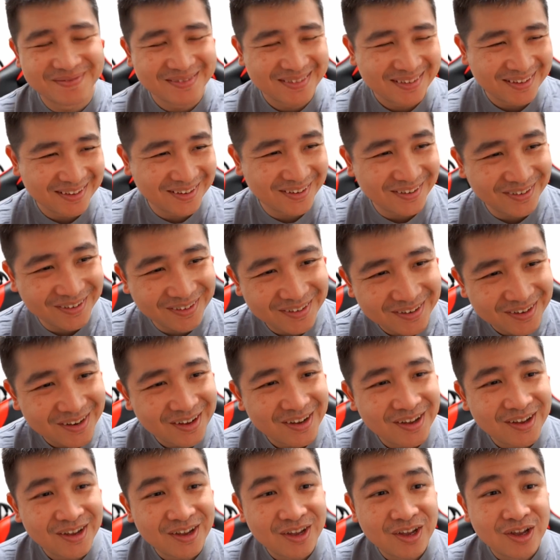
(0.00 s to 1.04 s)
You know?
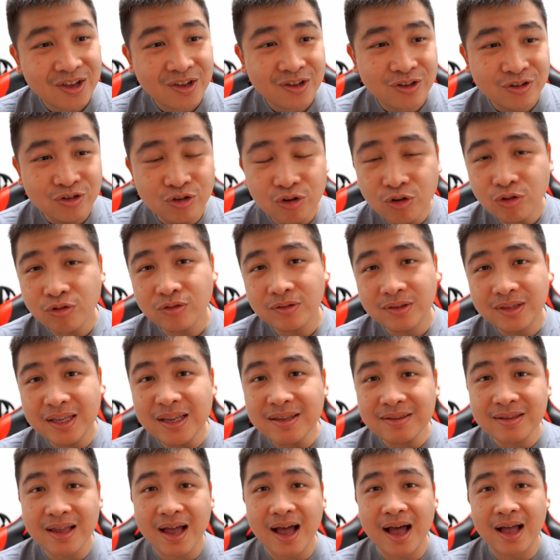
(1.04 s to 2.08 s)
So
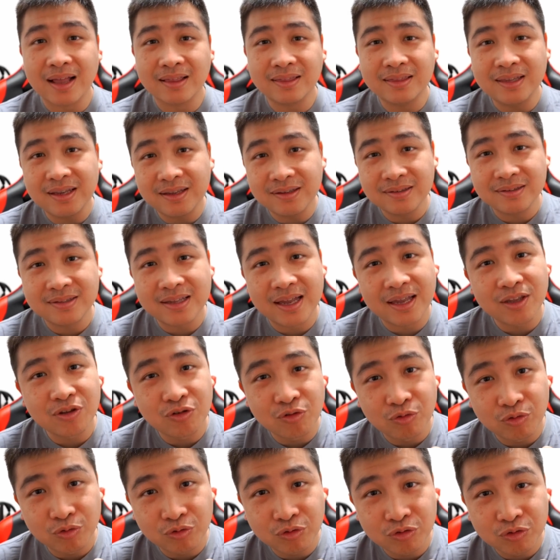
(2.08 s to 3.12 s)
these are things that
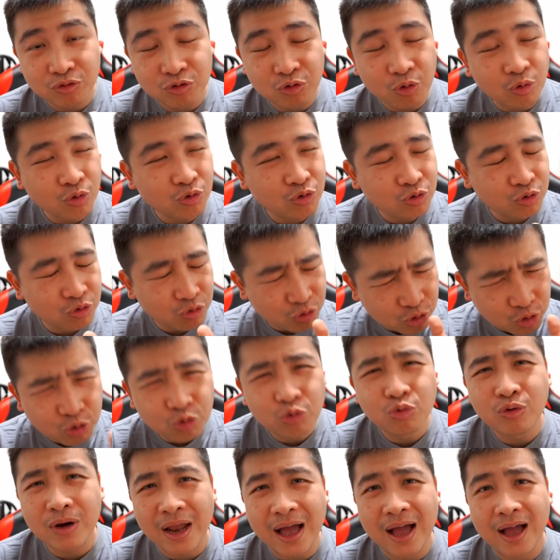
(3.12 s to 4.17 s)
you don't
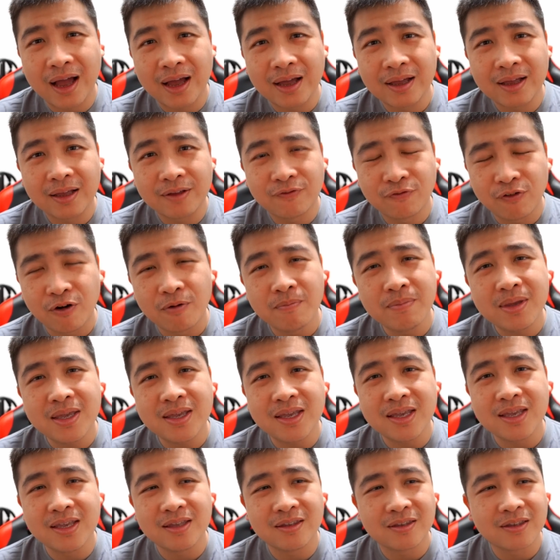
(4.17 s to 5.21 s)
do lah. For me,
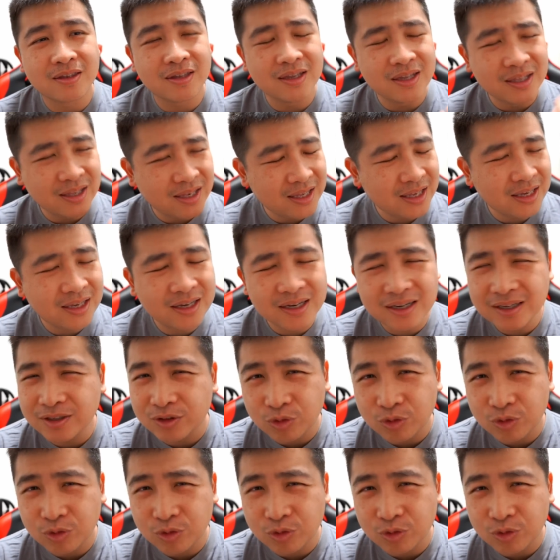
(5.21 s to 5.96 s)
is illegal,